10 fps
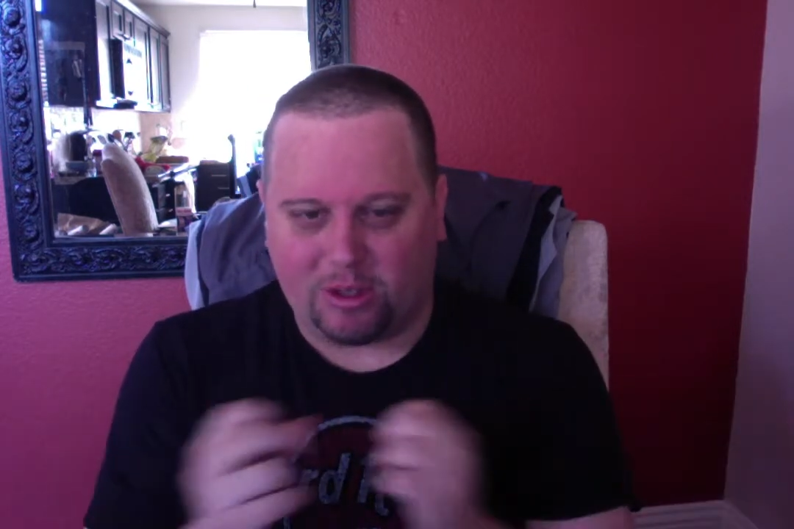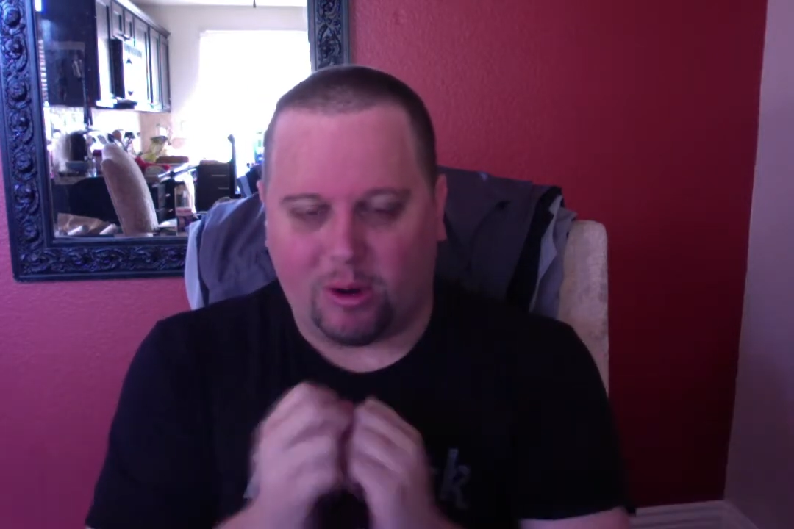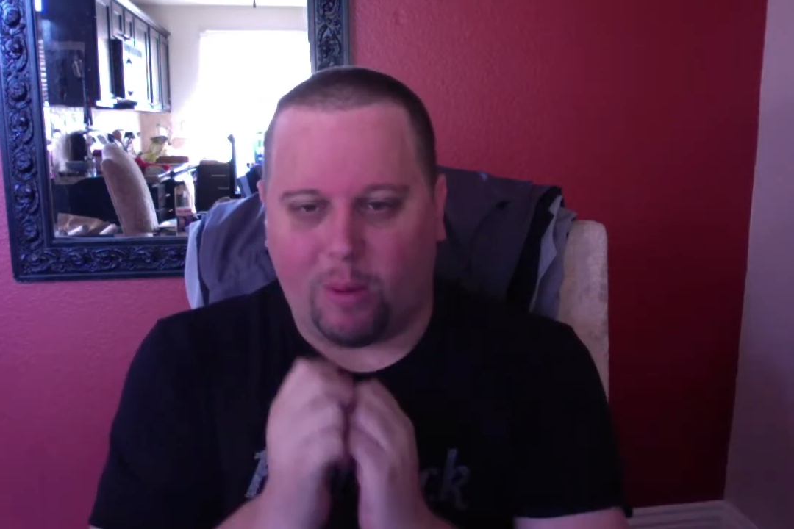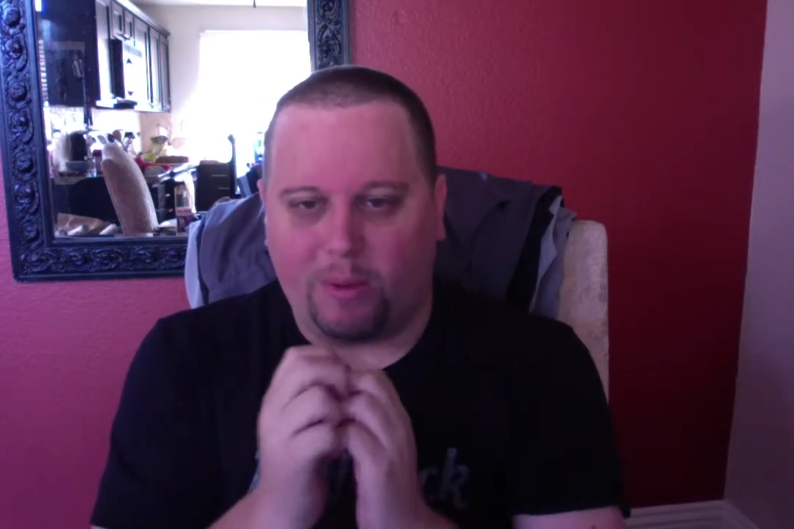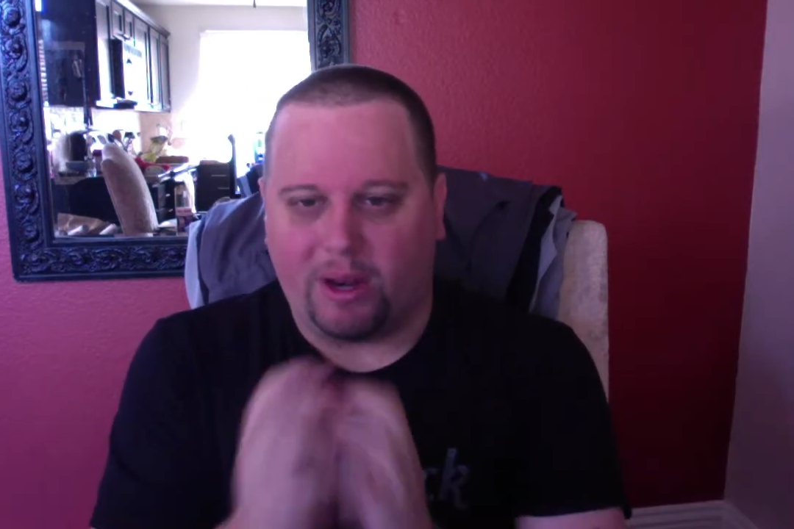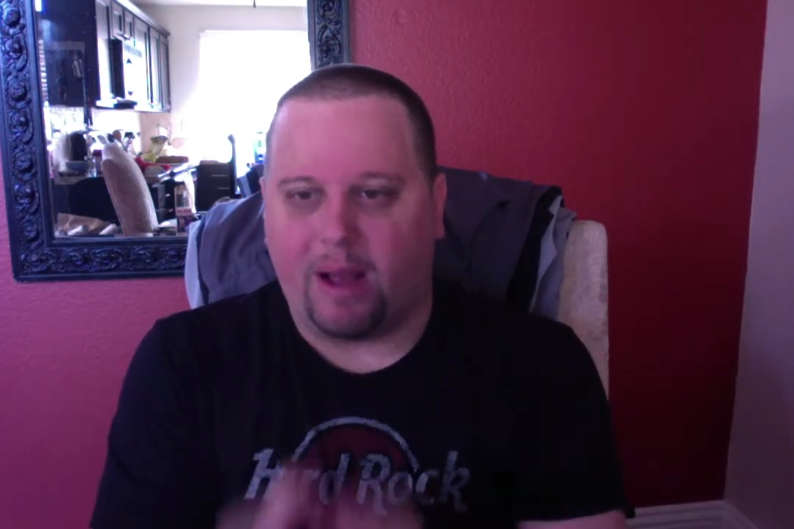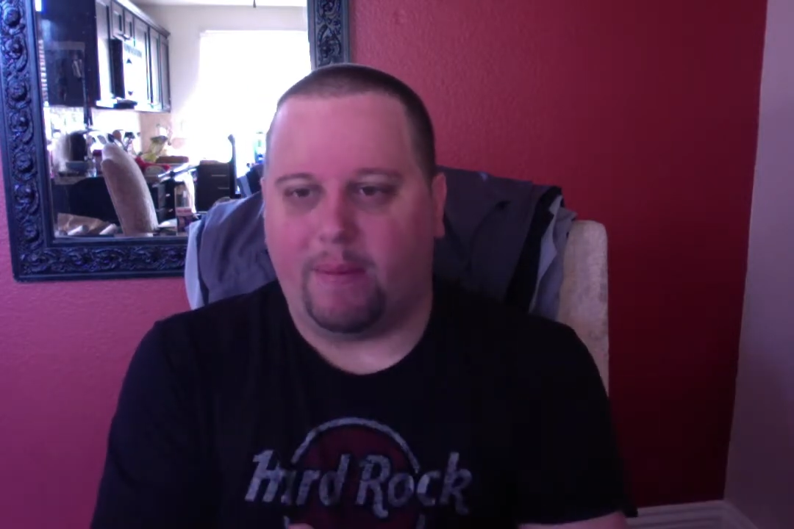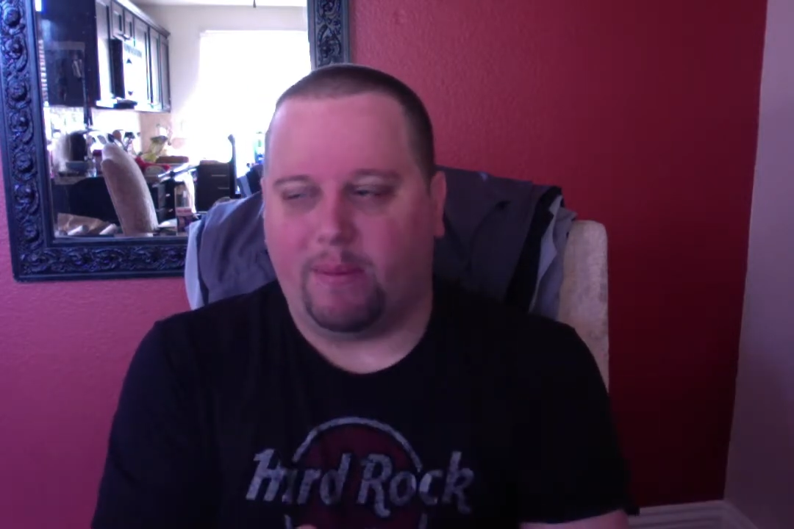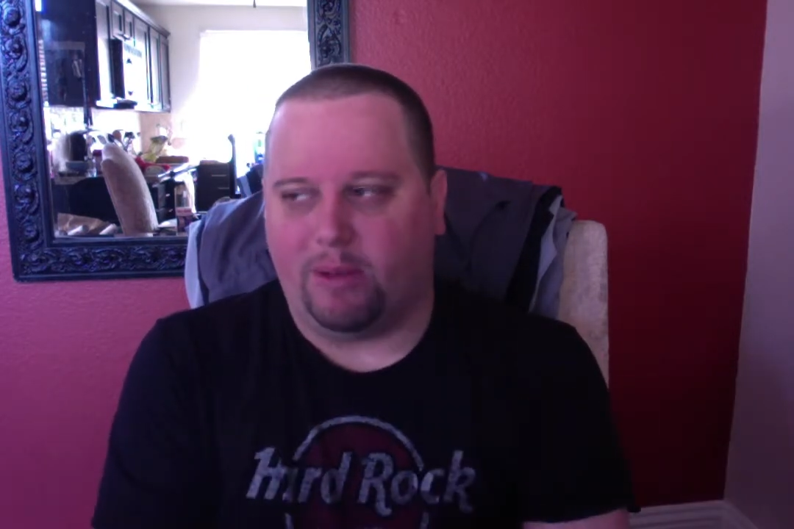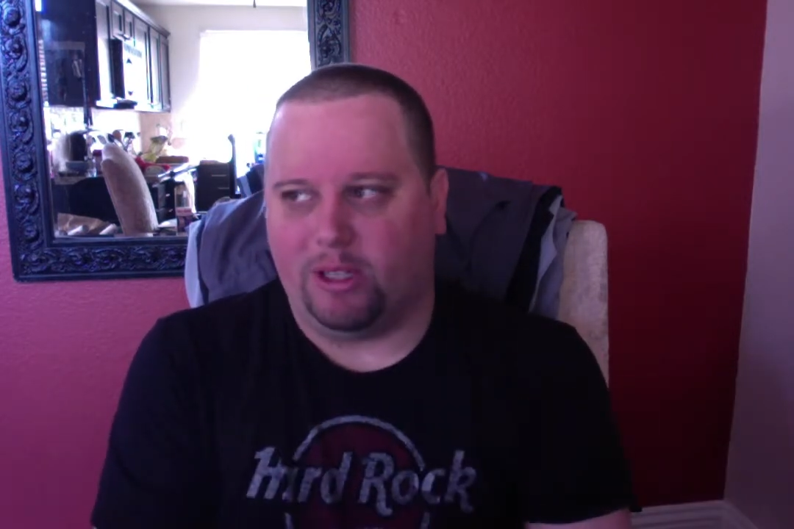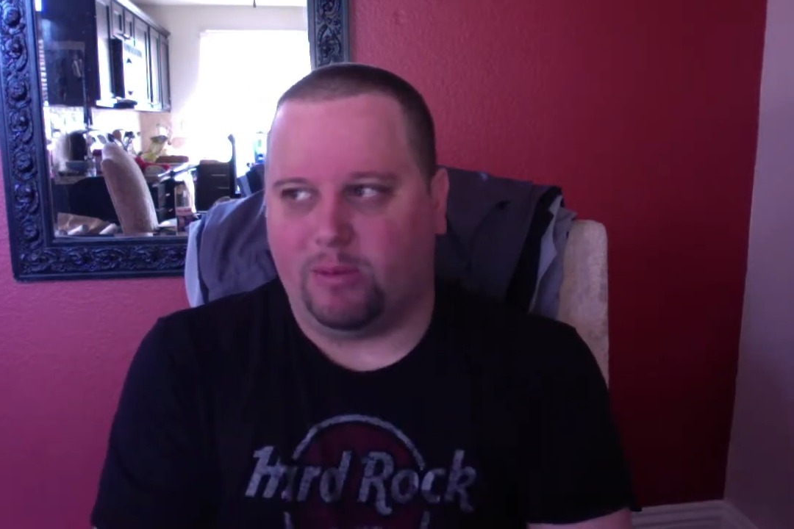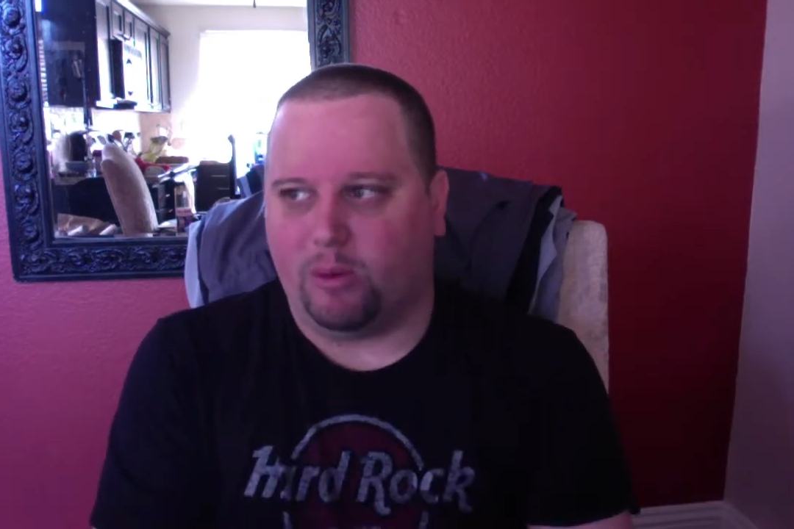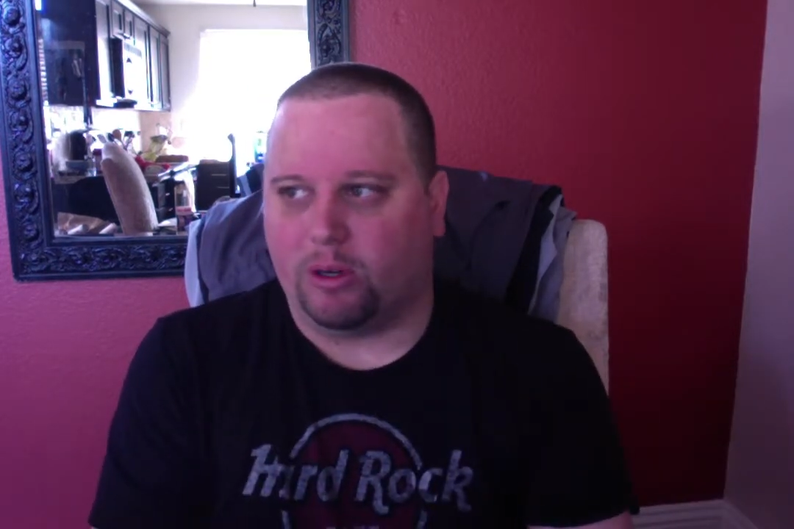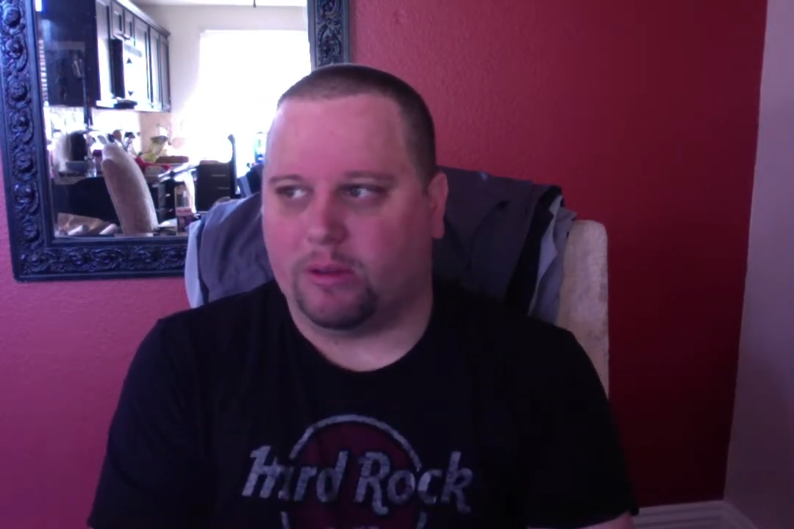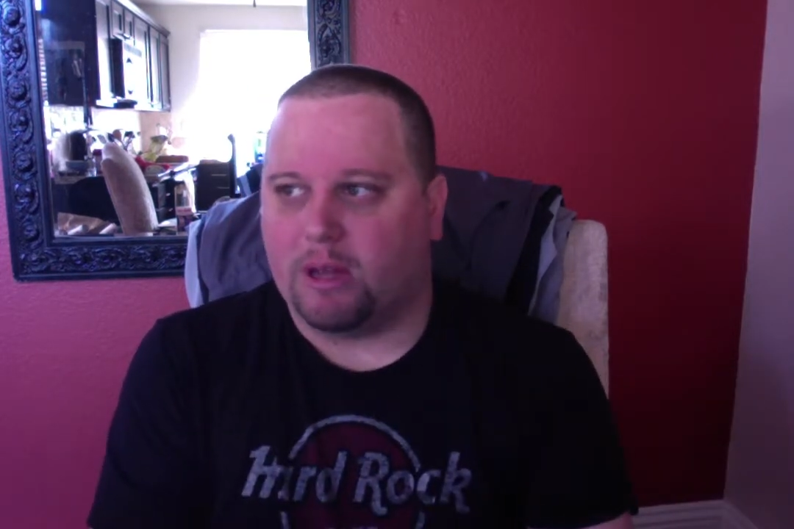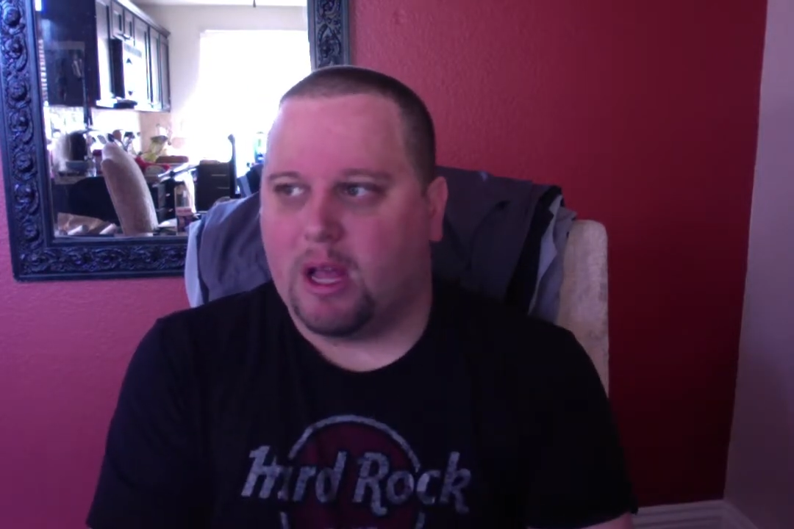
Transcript: to open up much more.